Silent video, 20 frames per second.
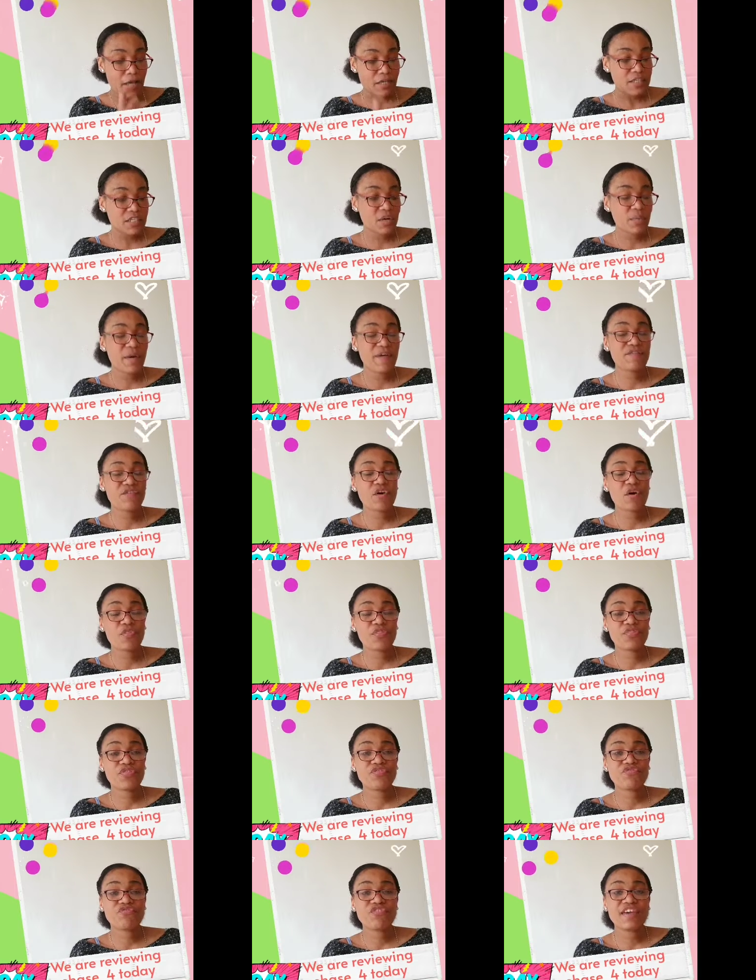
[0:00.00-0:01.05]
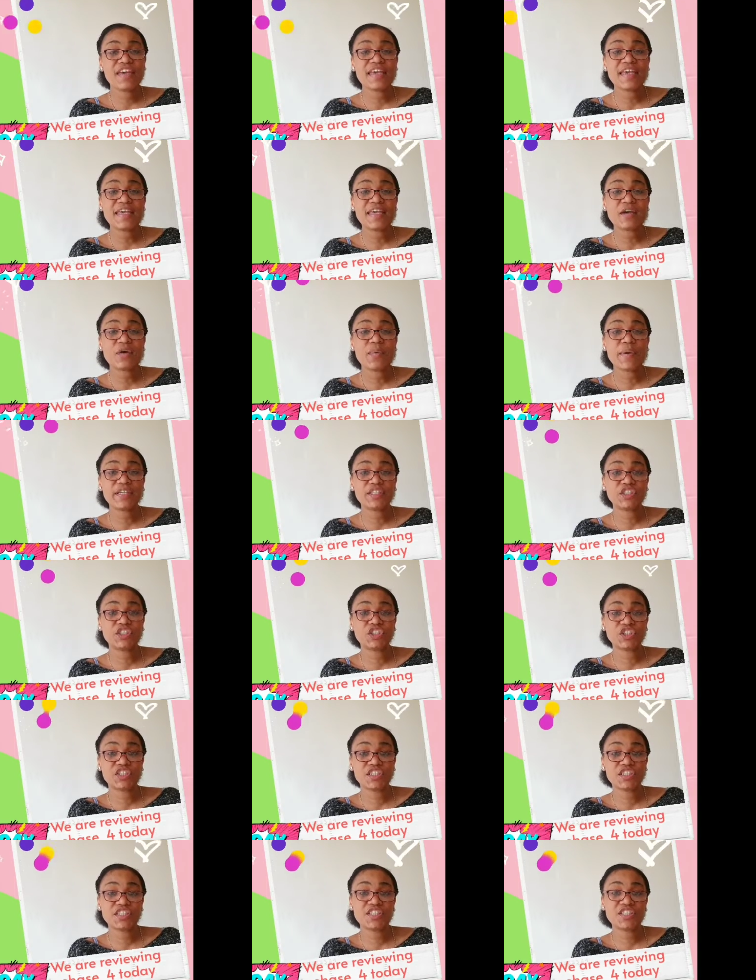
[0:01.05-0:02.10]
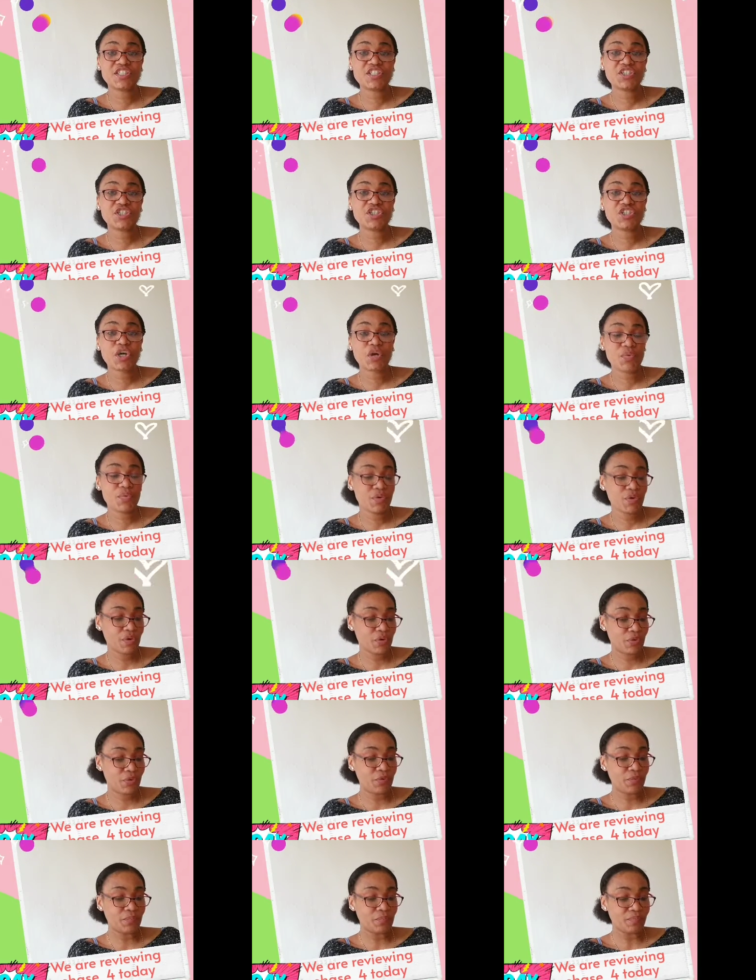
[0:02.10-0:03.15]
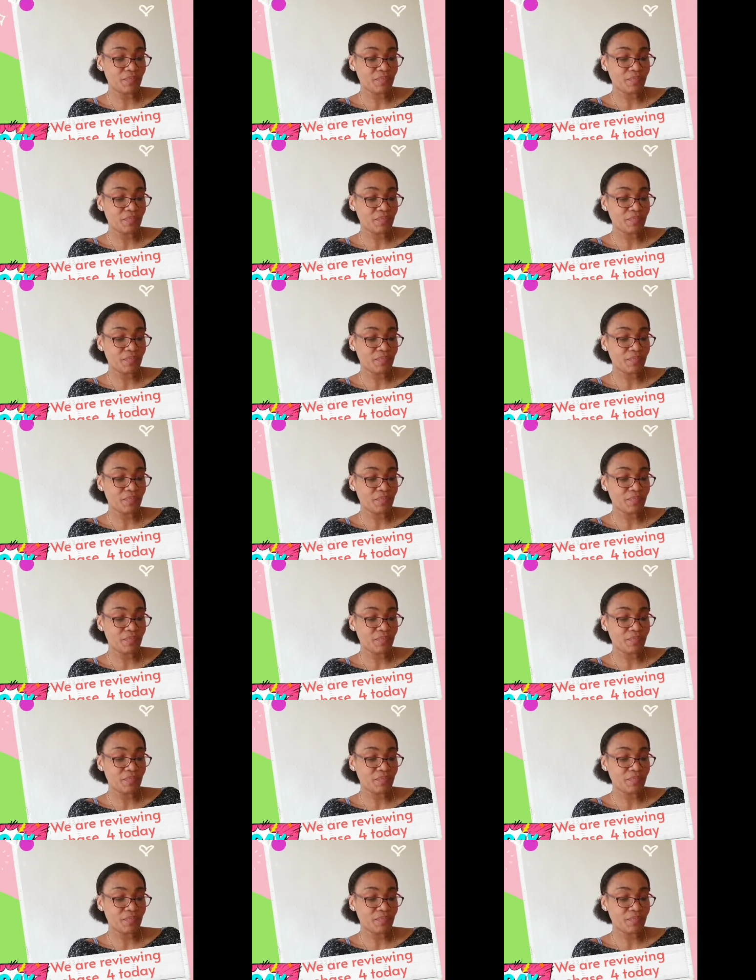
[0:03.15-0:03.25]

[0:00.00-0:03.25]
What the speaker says: So I've got 3 questions to show you.